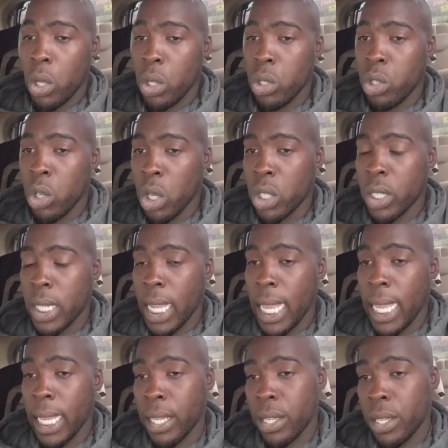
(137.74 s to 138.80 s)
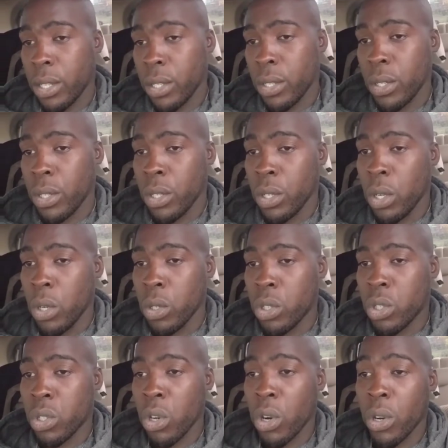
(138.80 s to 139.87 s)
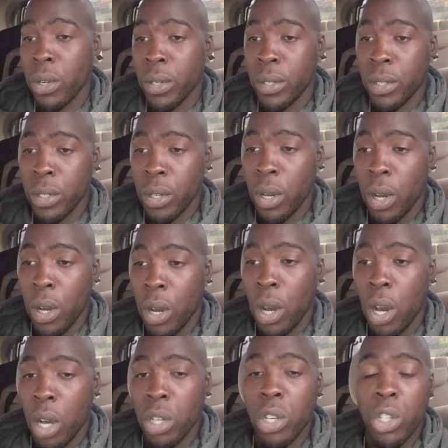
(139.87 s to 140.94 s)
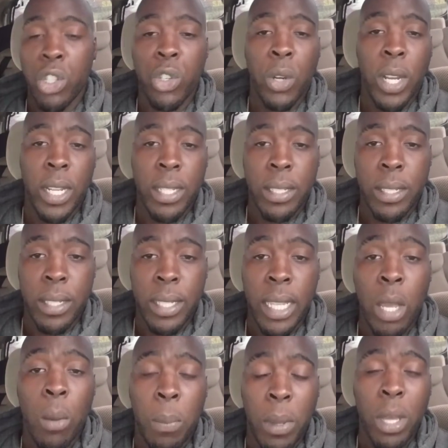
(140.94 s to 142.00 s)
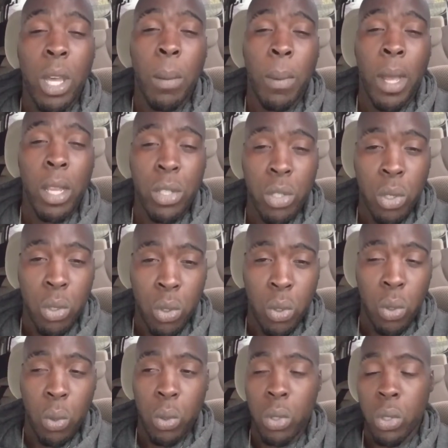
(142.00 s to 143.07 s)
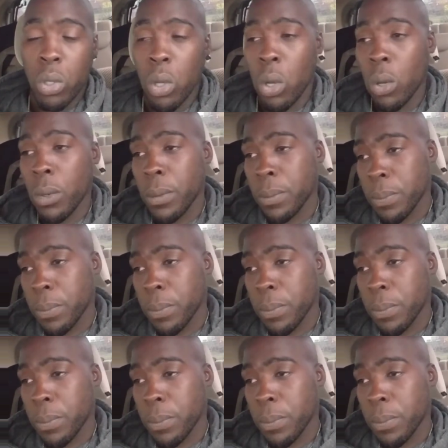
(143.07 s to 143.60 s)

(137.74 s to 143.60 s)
just like certain other traits, they'll pick up also too. So,